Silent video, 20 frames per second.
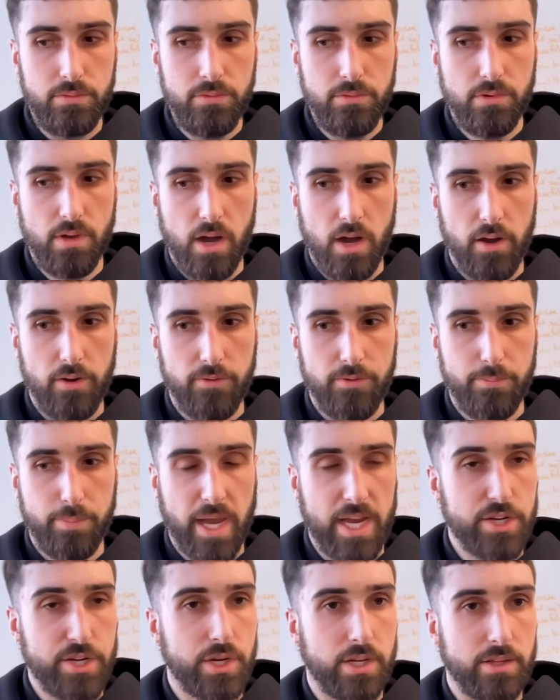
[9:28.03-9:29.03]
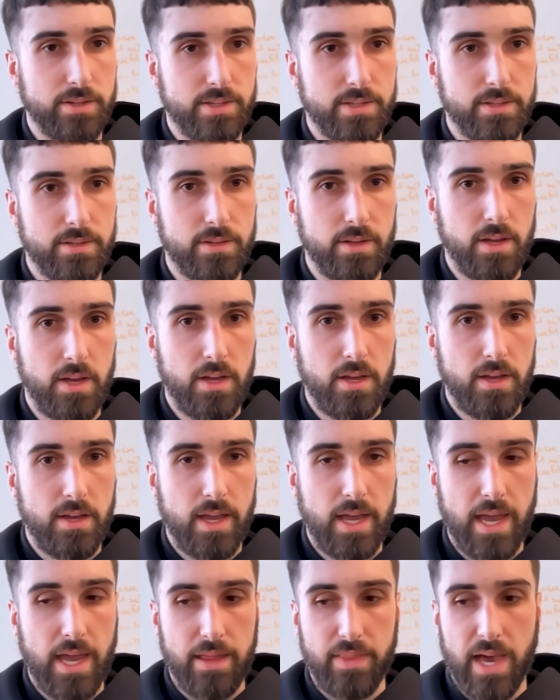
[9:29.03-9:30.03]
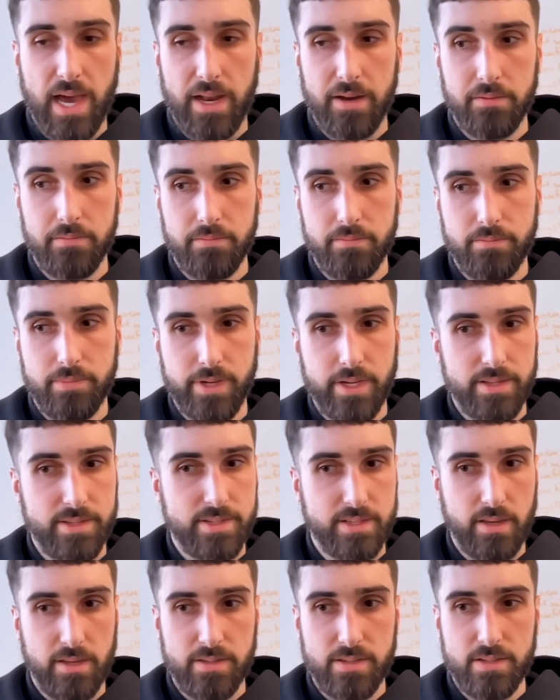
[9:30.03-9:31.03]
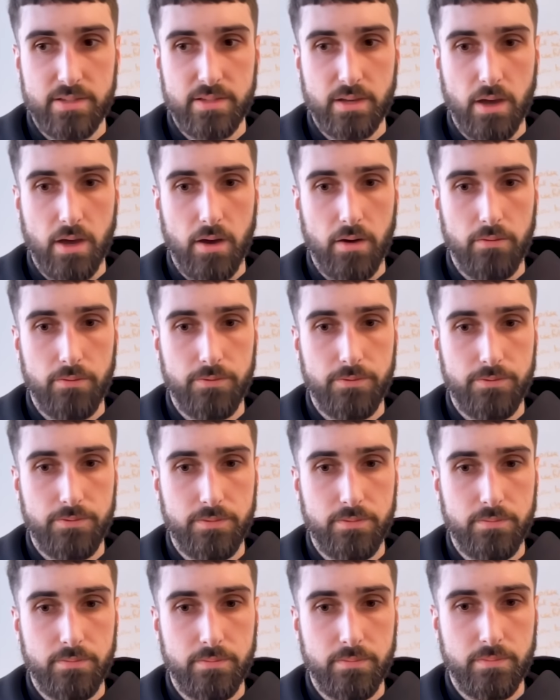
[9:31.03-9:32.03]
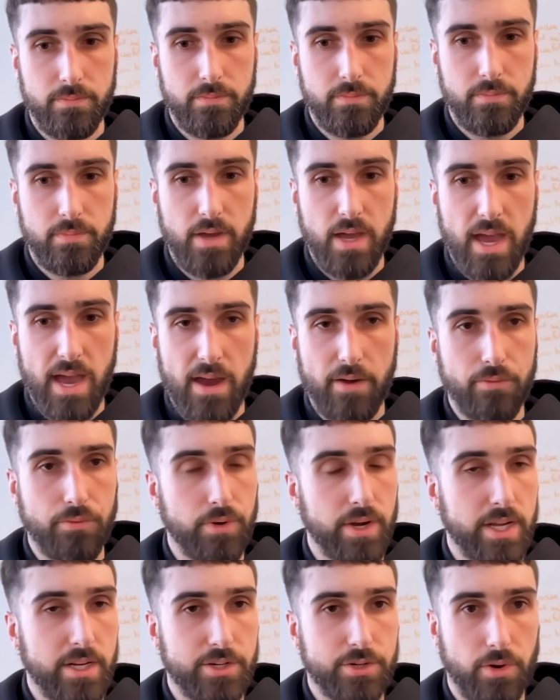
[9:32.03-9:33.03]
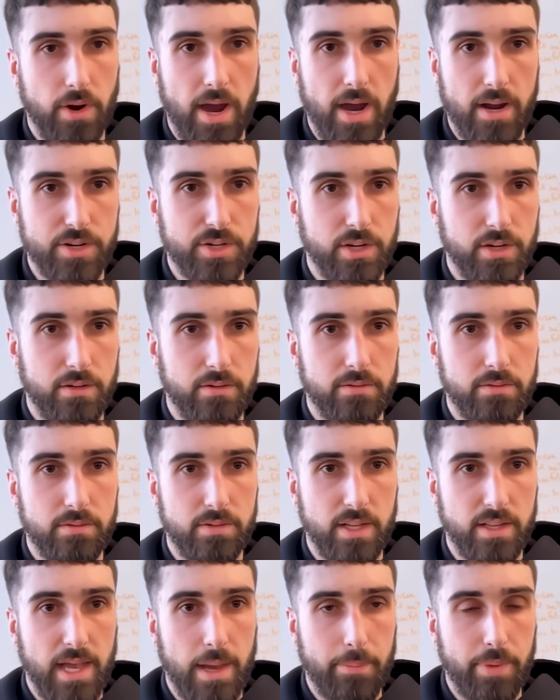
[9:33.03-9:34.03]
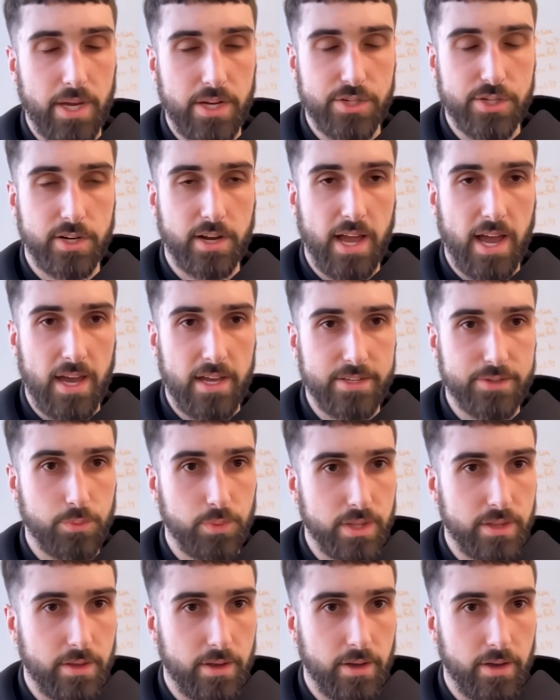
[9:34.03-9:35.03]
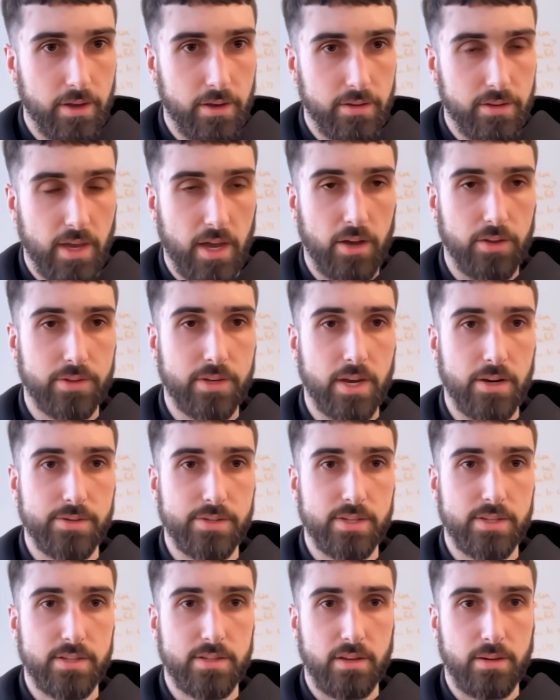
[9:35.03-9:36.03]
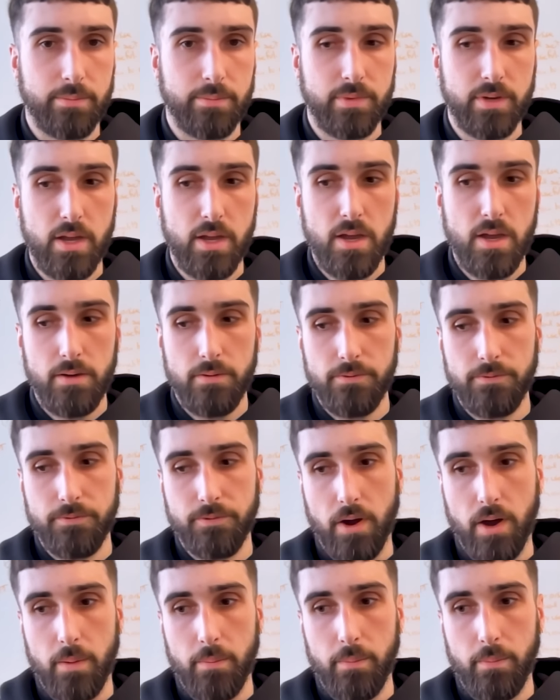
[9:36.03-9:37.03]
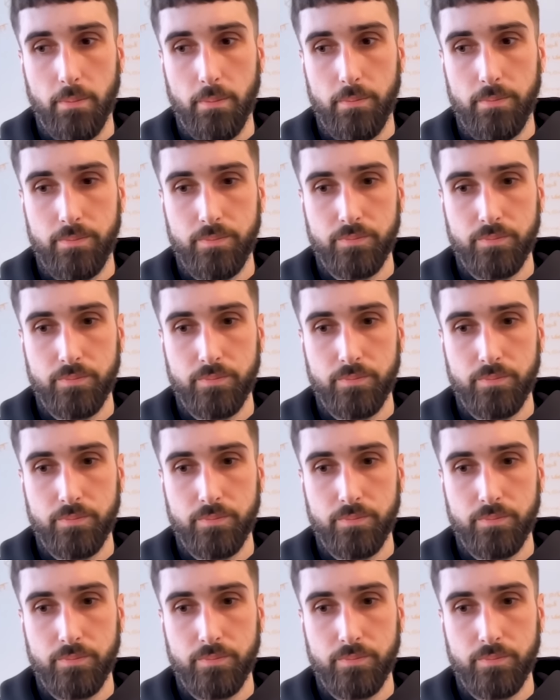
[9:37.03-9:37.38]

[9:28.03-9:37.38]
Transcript: of patients, and that consists of every interaction that patient has with the healthcare system, from